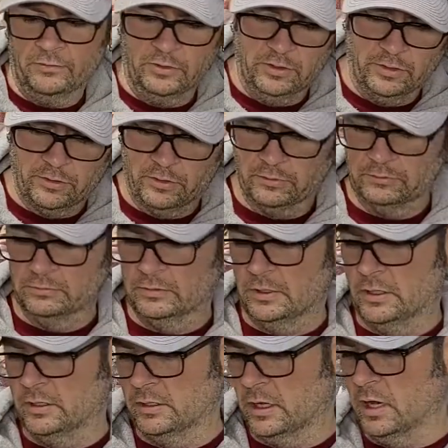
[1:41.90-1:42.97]
another
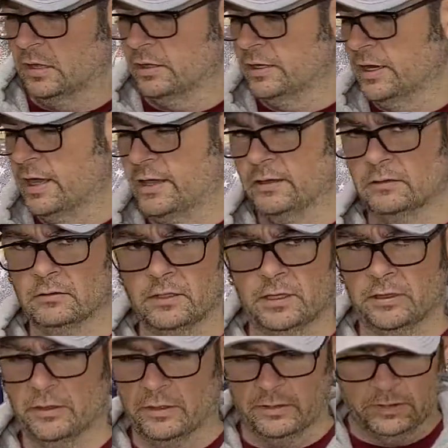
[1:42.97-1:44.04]
uh, holiday ale
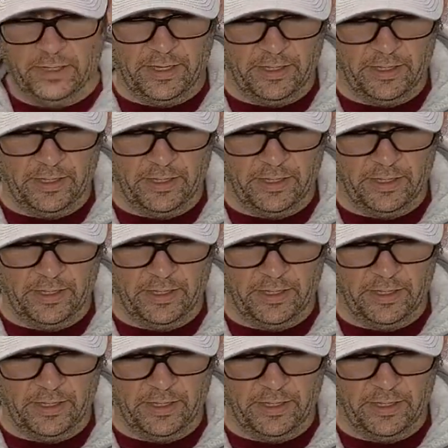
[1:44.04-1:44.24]
in there I